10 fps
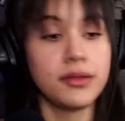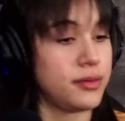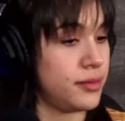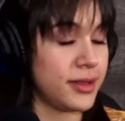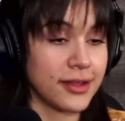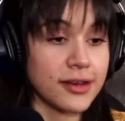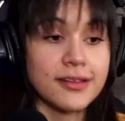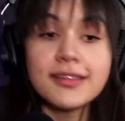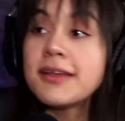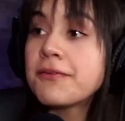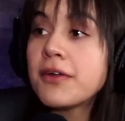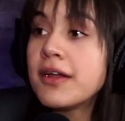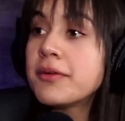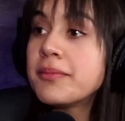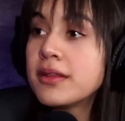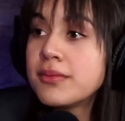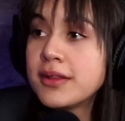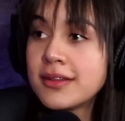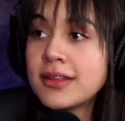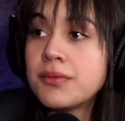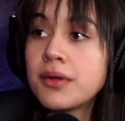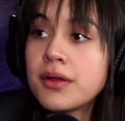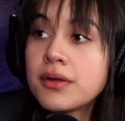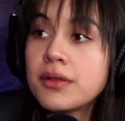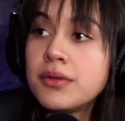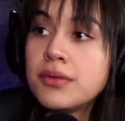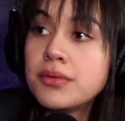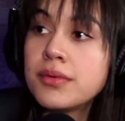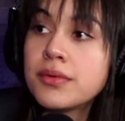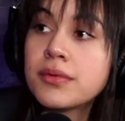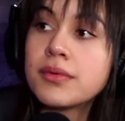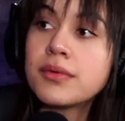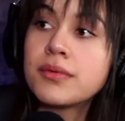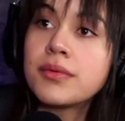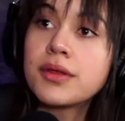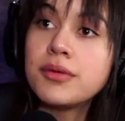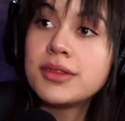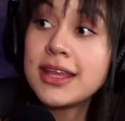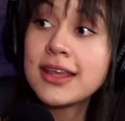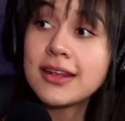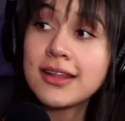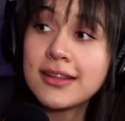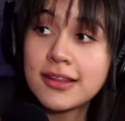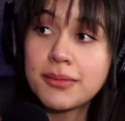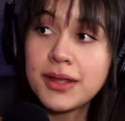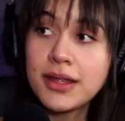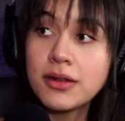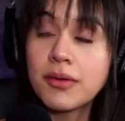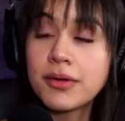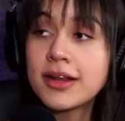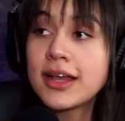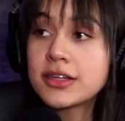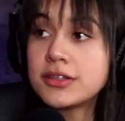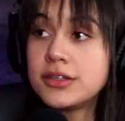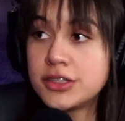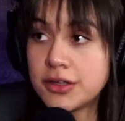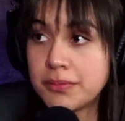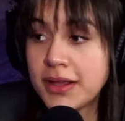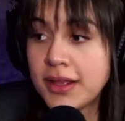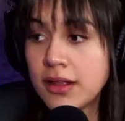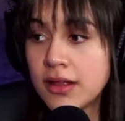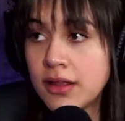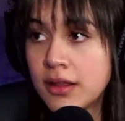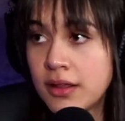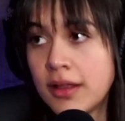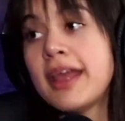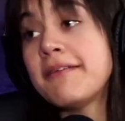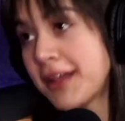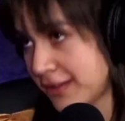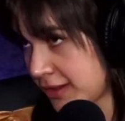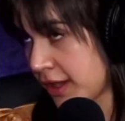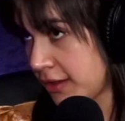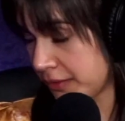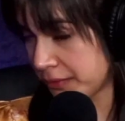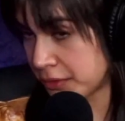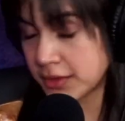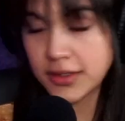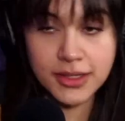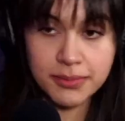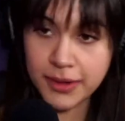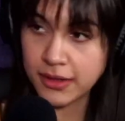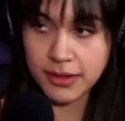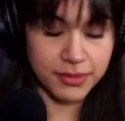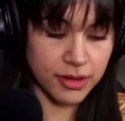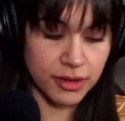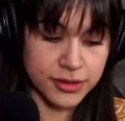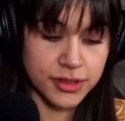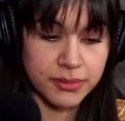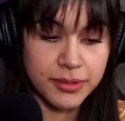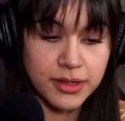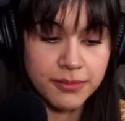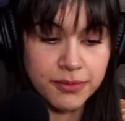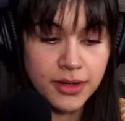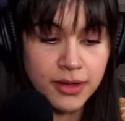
it's going to sit forever because we list it where you think it needs to be, not where it actually should be. If that's the case, of course, it depends. Every seller is going to be different.